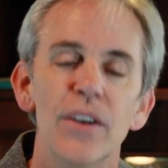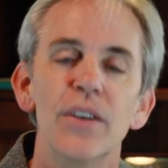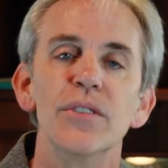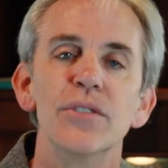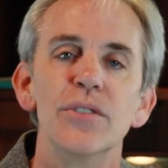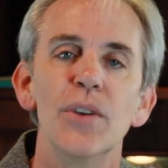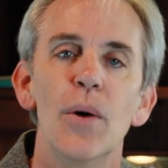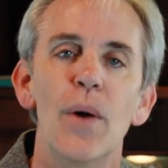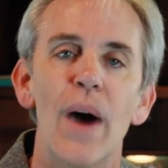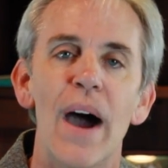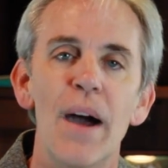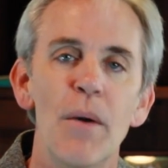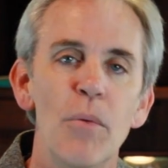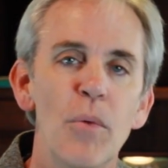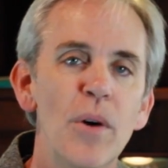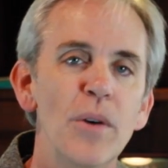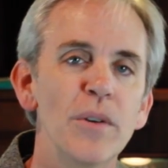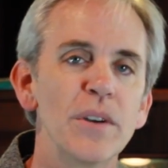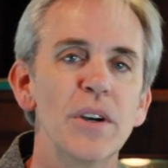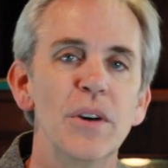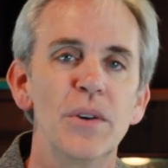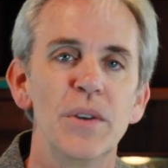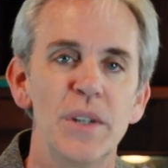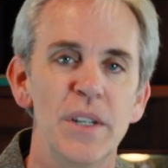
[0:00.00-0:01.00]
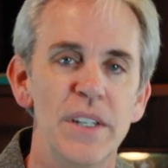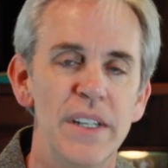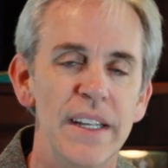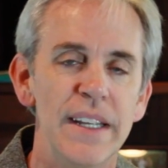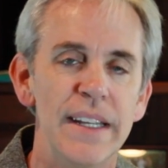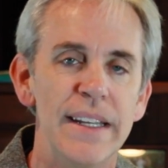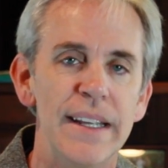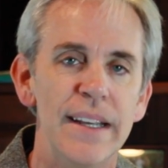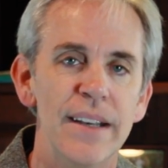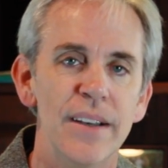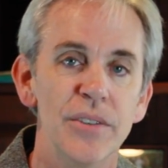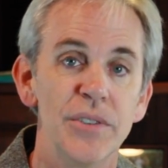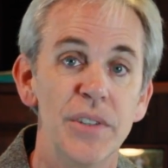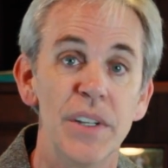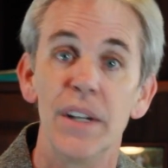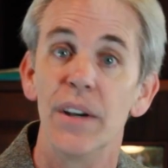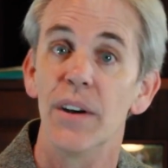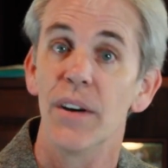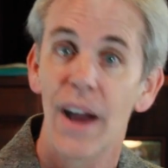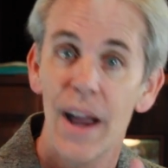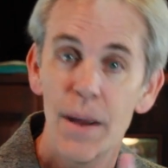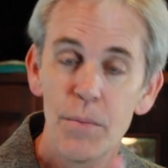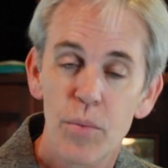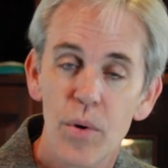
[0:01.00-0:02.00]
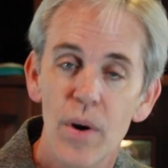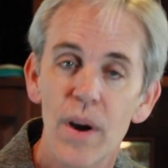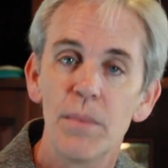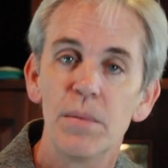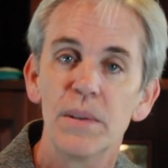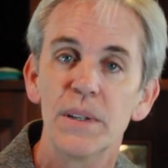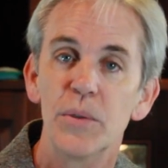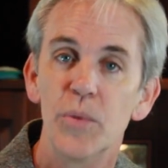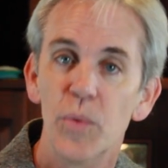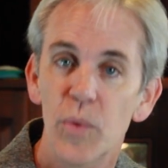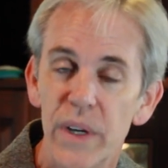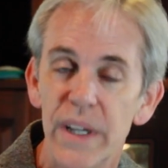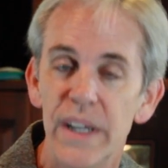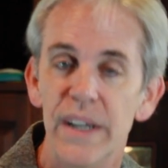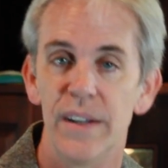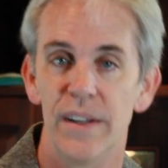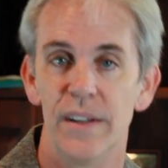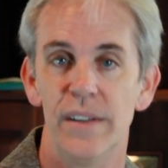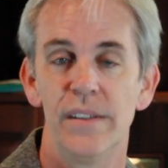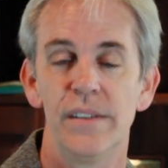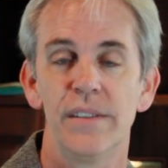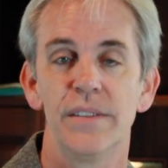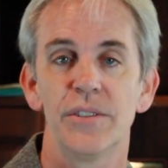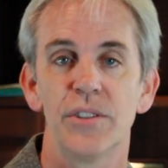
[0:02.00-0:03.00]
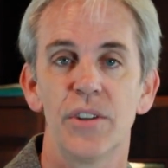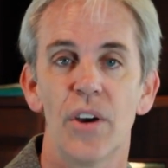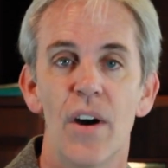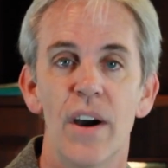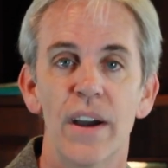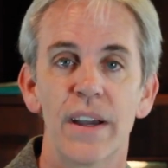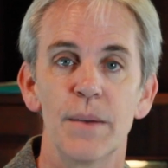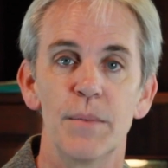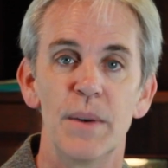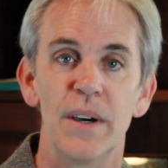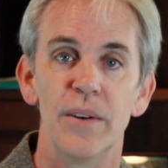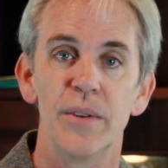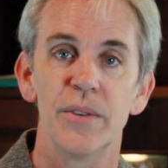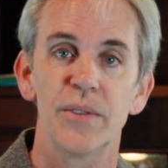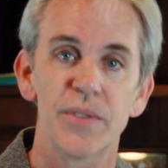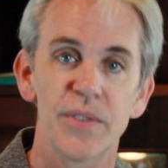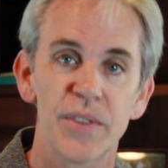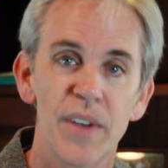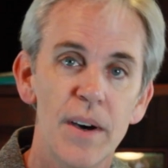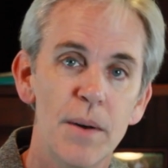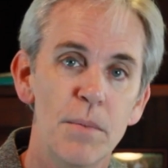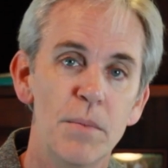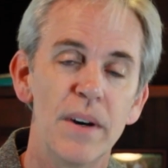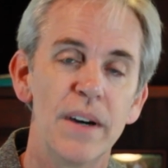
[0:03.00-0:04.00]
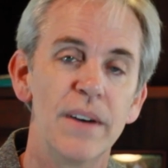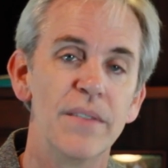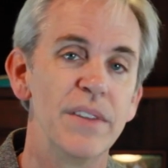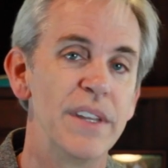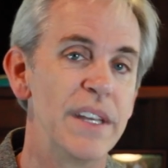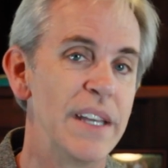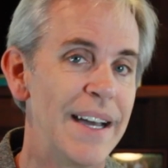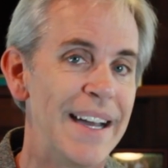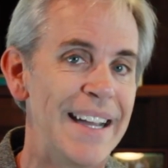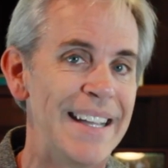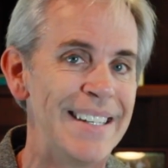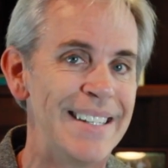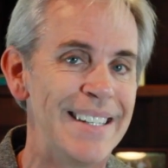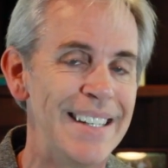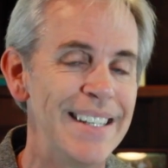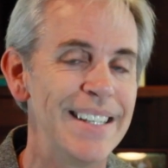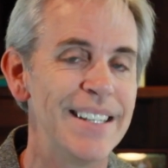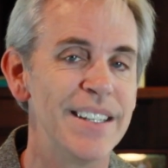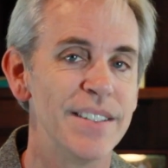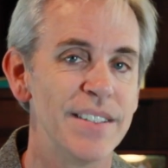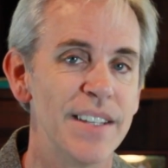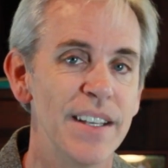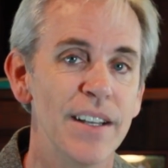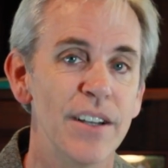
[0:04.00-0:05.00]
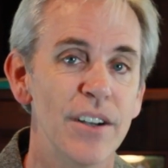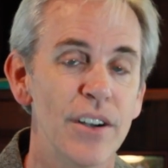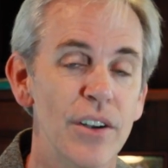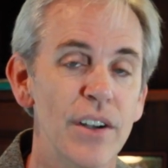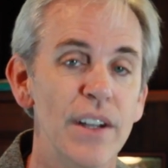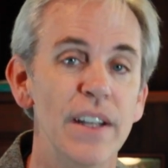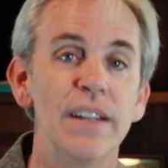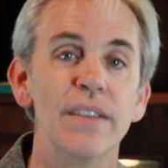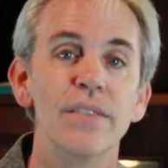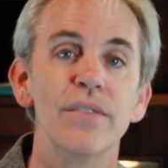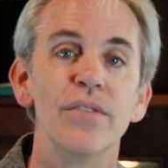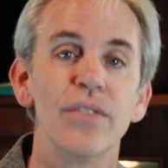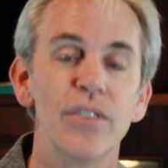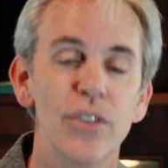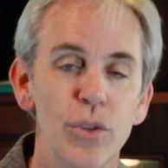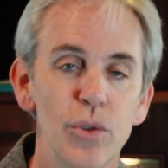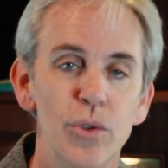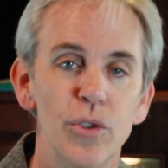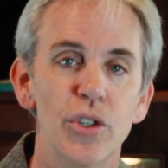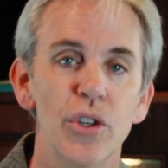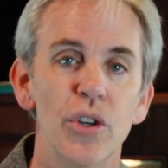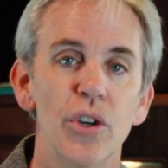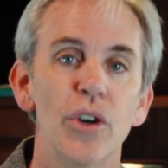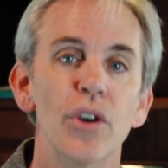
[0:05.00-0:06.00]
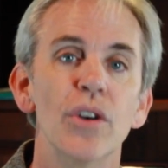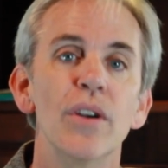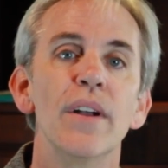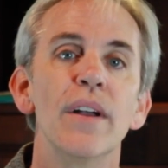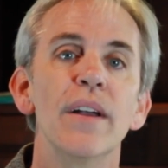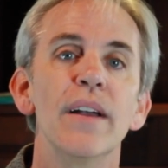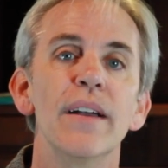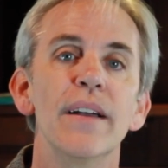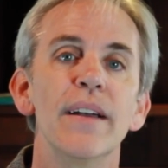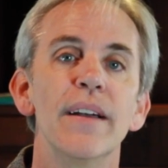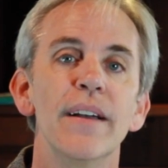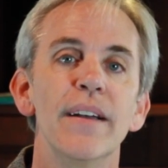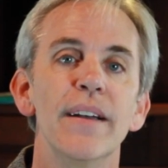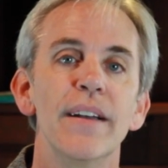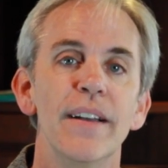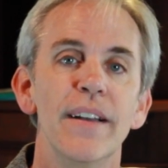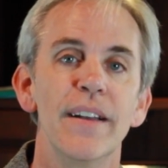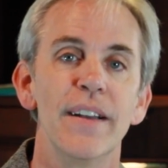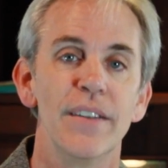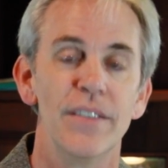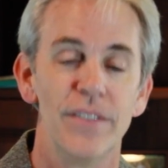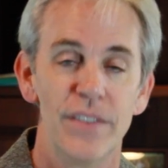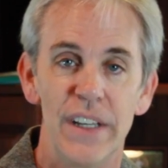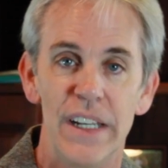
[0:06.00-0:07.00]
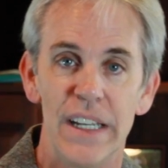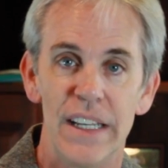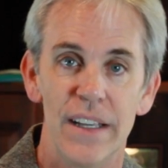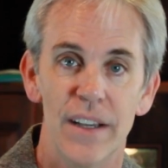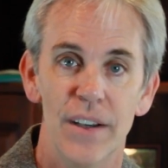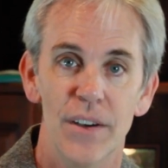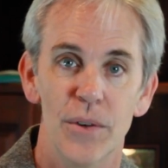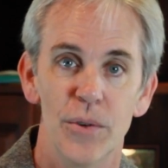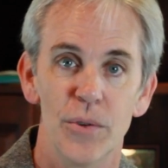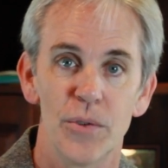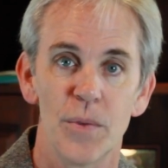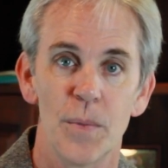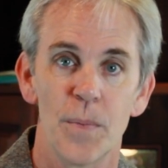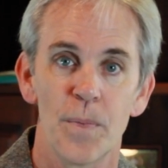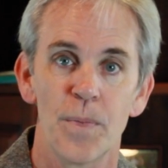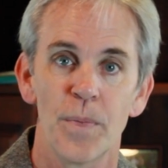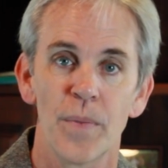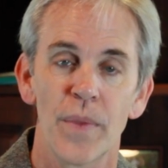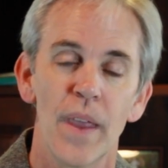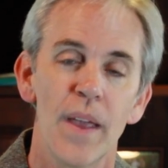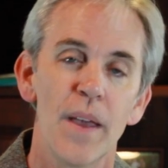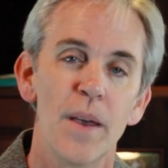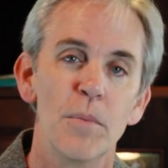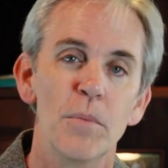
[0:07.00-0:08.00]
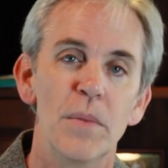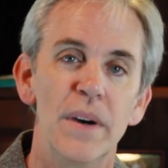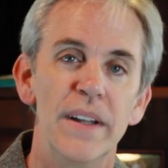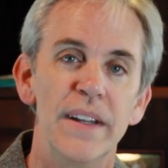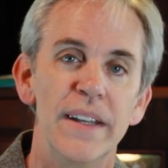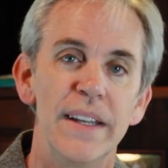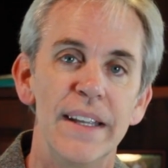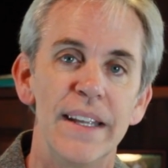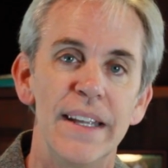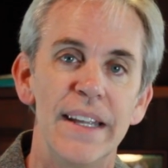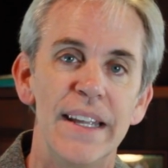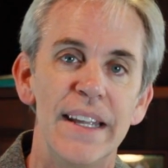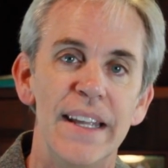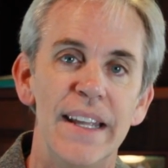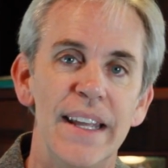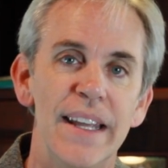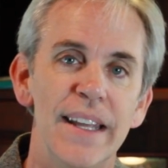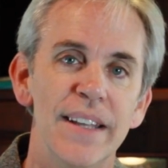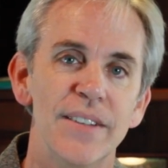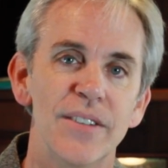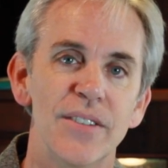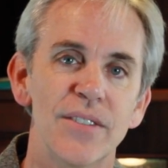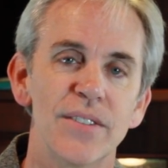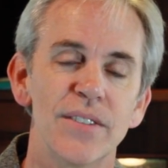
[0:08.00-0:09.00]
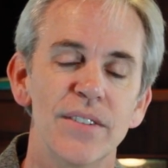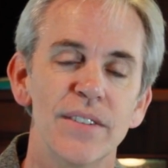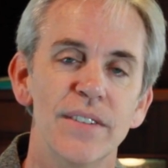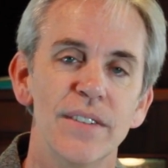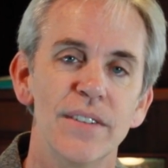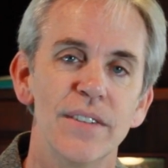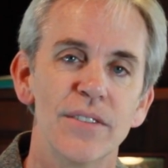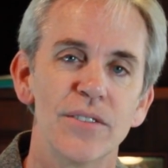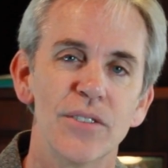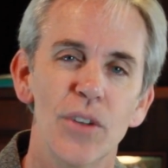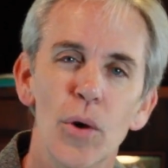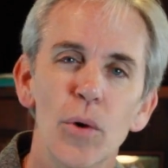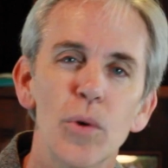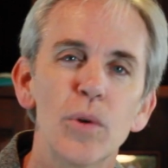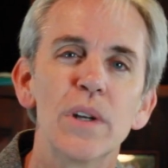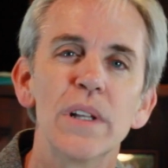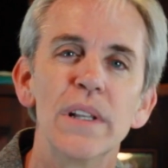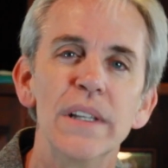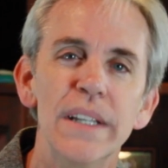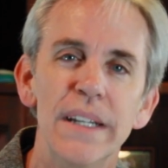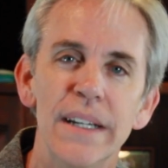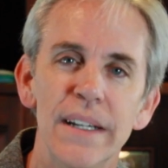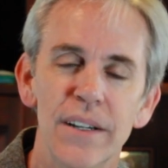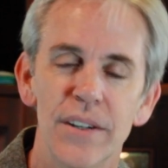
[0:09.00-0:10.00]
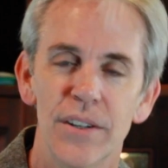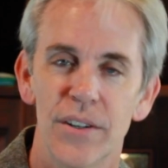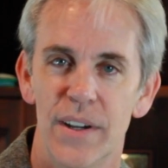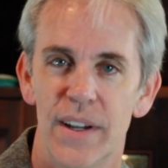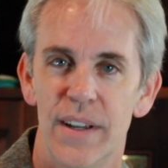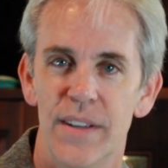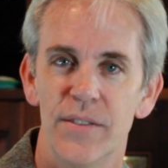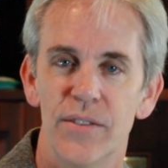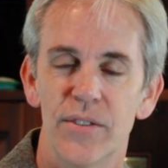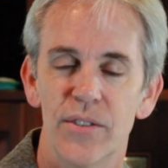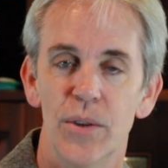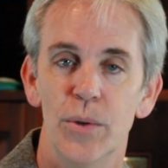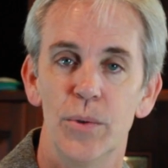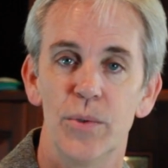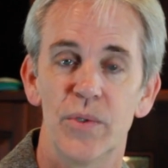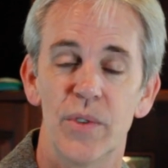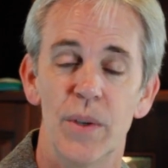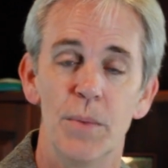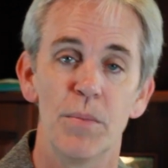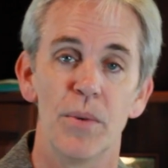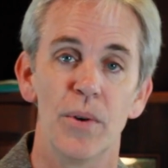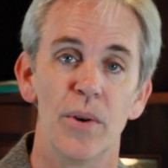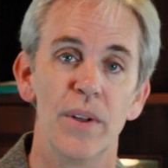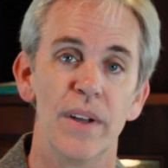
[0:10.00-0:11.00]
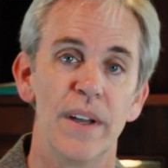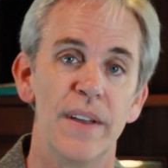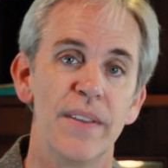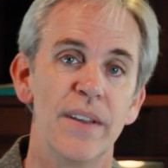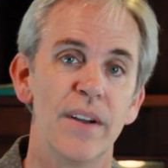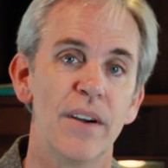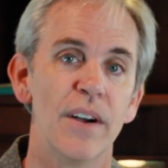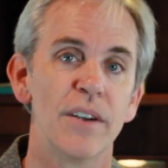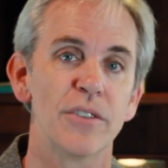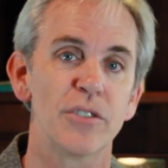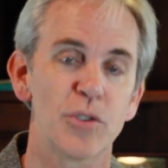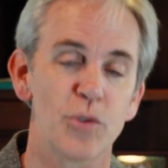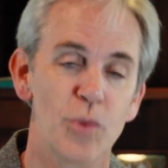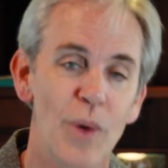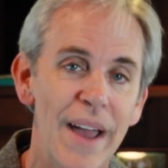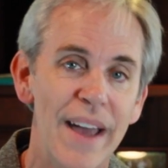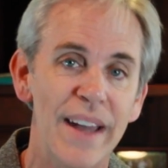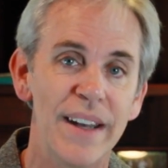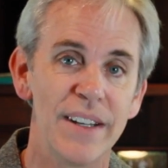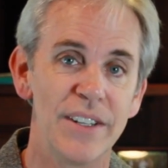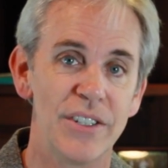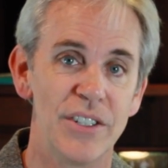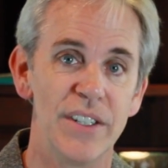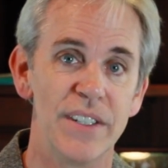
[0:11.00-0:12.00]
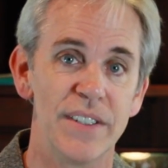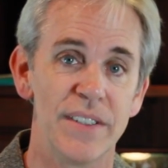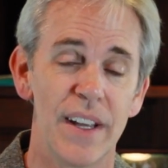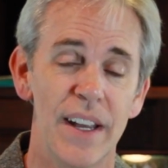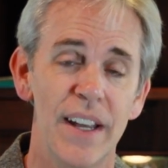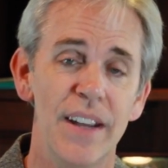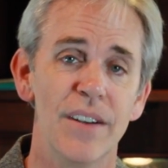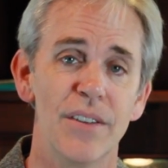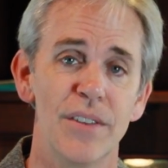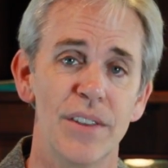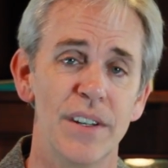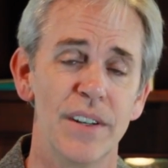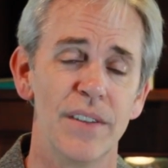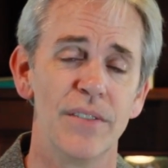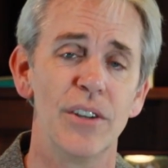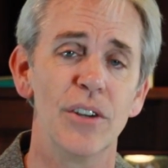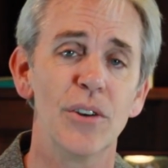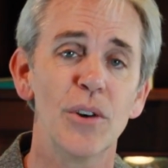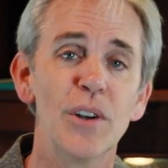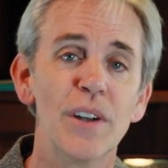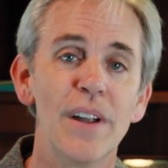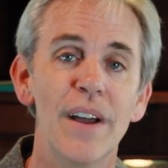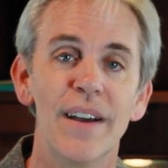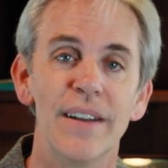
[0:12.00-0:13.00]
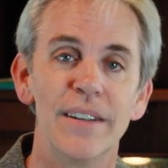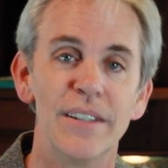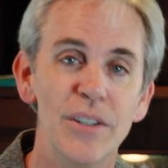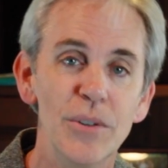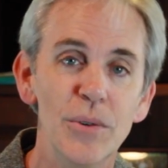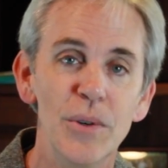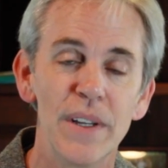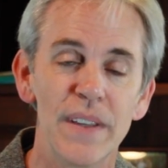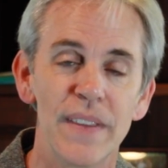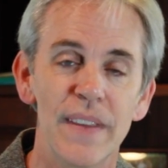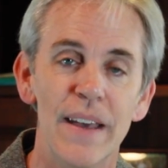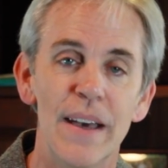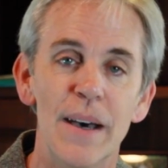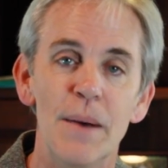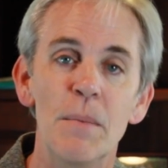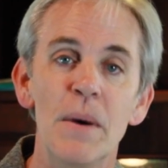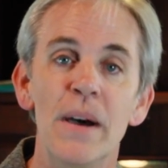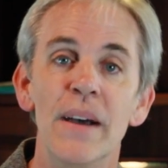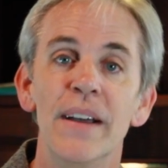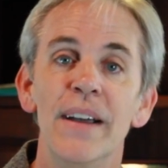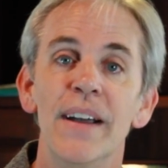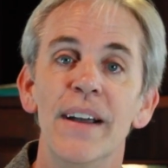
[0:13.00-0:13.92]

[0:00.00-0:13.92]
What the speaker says: So I won't go into details here. I probably will talk about some of the ideas here in future videos. But it's so clear and so simple. And there are strategies here that if you're not doing them,